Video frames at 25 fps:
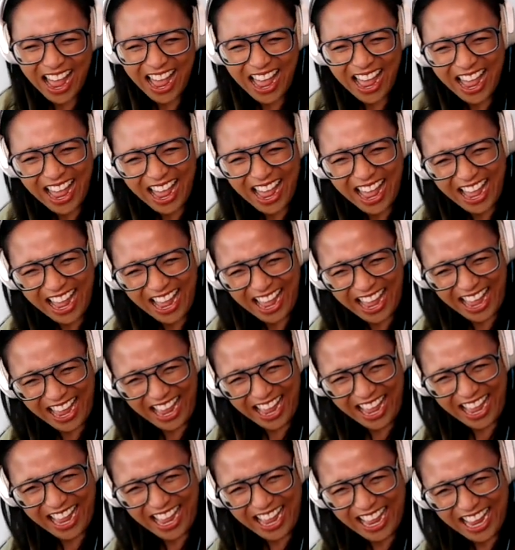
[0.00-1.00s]

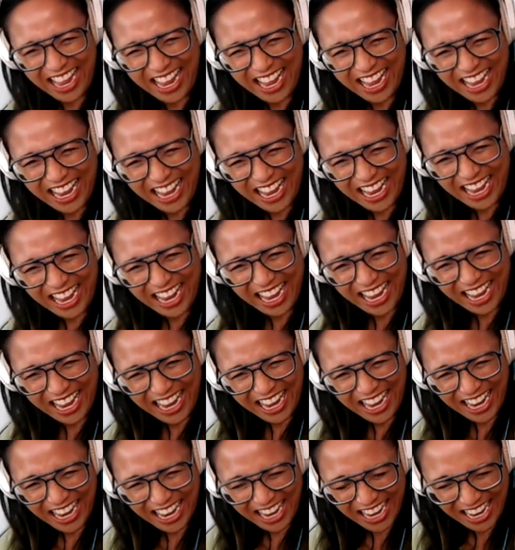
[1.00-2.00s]

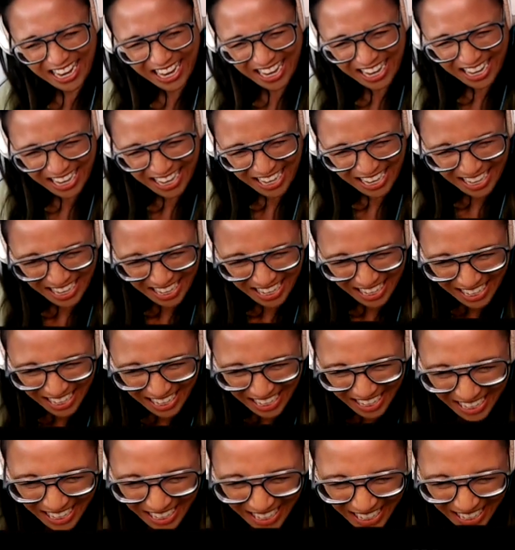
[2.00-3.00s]

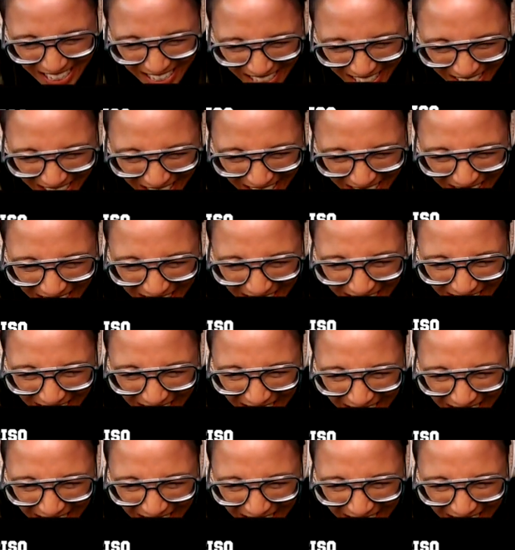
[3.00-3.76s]
[no speech]